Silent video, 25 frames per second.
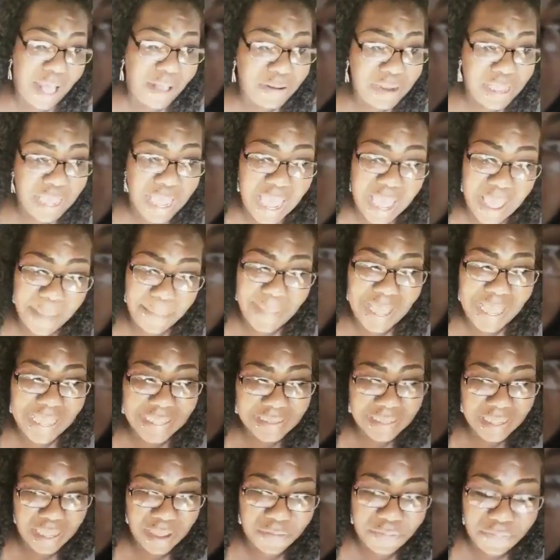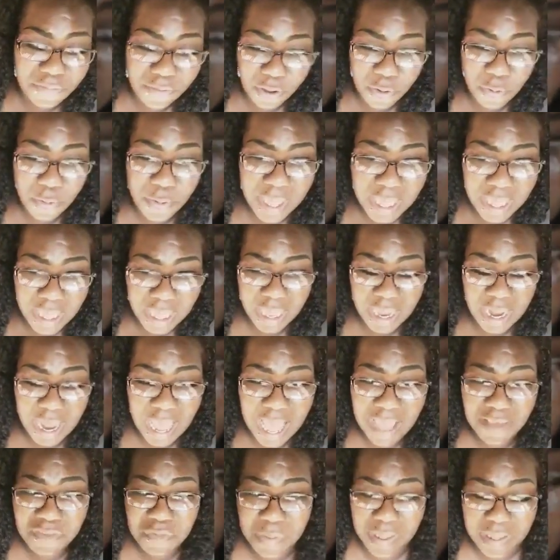I only had mine in for a week and
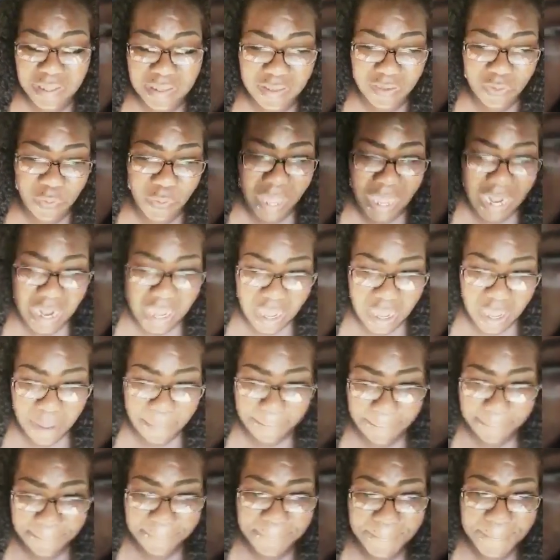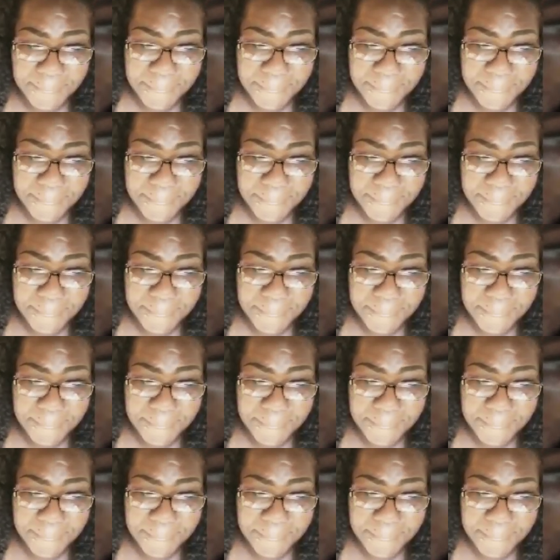I've been sweating